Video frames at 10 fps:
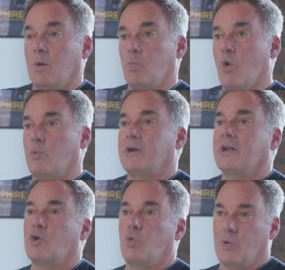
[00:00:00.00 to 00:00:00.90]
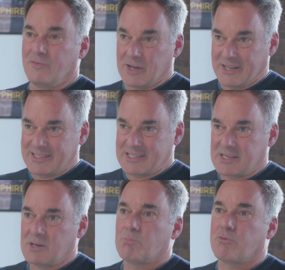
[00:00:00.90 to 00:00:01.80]
what would an equivalent
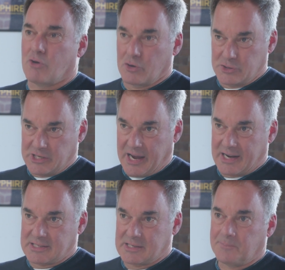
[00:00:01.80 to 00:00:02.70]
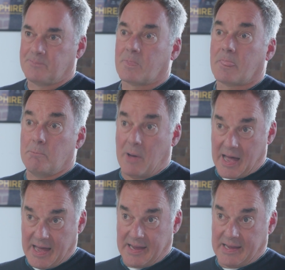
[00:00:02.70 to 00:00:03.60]
project
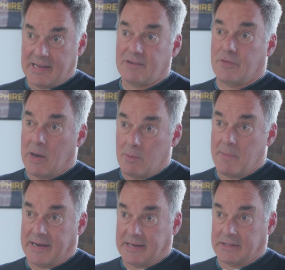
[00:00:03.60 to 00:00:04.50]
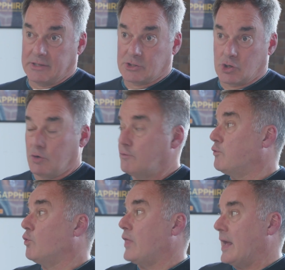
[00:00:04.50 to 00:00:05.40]
pay if they were making this show
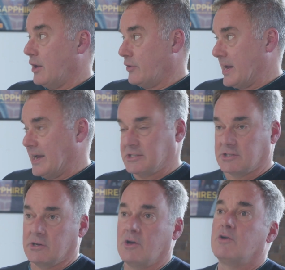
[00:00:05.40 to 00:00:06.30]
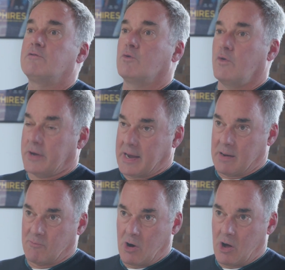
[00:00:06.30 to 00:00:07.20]
for that location, for the
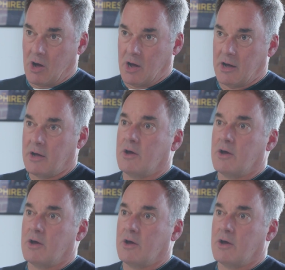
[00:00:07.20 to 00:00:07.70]
camera hire,